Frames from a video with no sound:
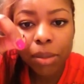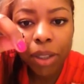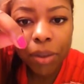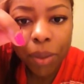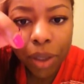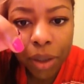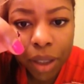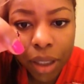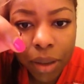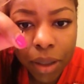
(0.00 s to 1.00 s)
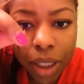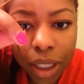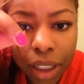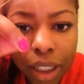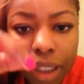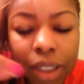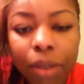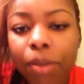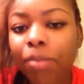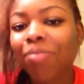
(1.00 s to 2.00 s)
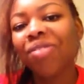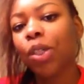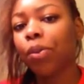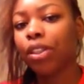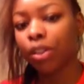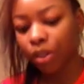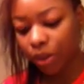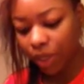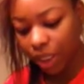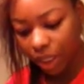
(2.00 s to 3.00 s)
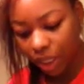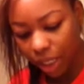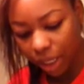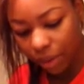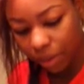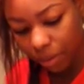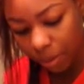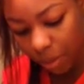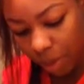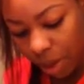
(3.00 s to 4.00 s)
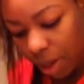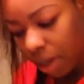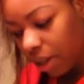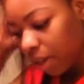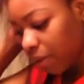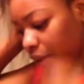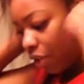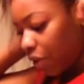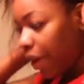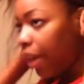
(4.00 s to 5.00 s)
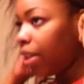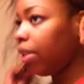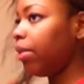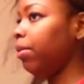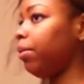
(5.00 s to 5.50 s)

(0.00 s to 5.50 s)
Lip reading: be real close like that, so you don't want those threads hanging out of your tracks.